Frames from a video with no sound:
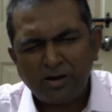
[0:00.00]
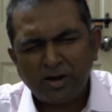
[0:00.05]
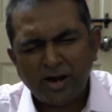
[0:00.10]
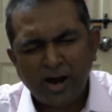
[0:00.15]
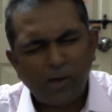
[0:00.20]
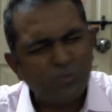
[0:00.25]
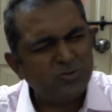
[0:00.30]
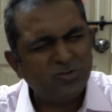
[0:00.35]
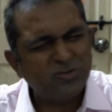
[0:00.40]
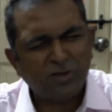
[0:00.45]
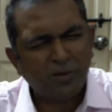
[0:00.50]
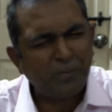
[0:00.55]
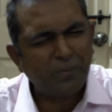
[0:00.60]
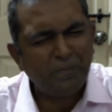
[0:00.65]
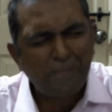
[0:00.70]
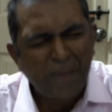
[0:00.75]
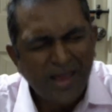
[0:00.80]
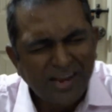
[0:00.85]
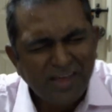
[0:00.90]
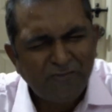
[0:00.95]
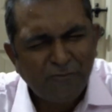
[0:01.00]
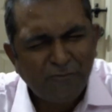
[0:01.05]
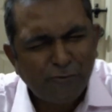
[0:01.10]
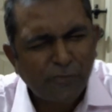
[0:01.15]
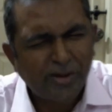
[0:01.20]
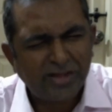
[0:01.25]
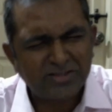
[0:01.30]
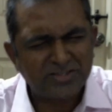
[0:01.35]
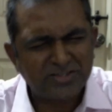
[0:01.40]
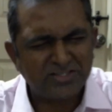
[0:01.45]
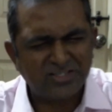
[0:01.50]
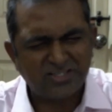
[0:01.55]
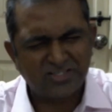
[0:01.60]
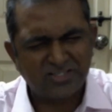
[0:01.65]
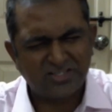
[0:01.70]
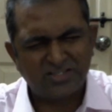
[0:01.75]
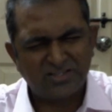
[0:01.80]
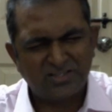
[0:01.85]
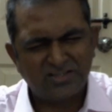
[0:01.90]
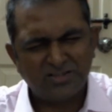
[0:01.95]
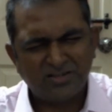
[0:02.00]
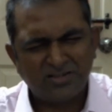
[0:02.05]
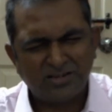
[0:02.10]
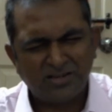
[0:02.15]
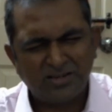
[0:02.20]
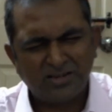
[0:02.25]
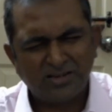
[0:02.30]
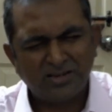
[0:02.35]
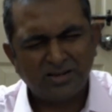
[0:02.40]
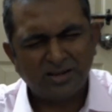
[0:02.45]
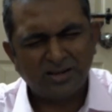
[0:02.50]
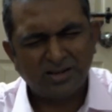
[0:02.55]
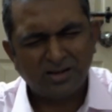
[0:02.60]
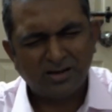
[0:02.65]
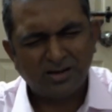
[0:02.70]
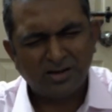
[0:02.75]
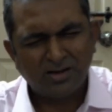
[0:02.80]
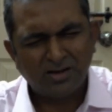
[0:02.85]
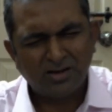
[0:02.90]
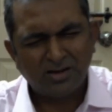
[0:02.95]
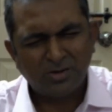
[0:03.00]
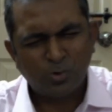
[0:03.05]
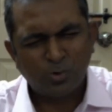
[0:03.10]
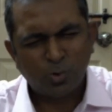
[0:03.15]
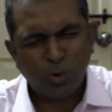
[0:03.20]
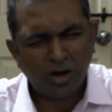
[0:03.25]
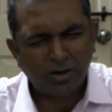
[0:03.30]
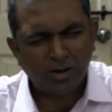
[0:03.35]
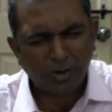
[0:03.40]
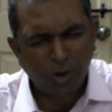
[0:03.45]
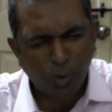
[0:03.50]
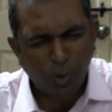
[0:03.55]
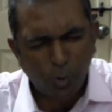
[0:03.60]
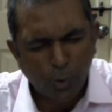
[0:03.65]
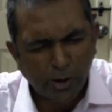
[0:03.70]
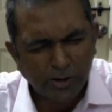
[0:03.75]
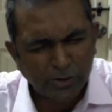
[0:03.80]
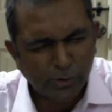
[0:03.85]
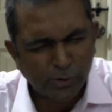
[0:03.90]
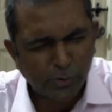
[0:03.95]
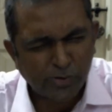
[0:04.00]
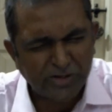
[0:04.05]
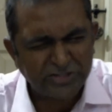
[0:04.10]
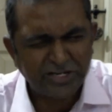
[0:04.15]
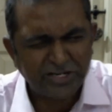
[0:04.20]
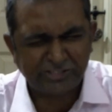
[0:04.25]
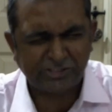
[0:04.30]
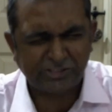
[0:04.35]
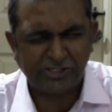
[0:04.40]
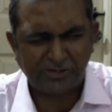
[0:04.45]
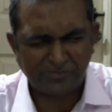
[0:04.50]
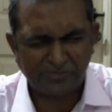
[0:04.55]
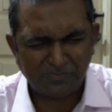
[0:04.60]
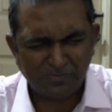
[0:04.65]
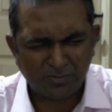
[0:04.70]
counsel many friends who are going through rejection.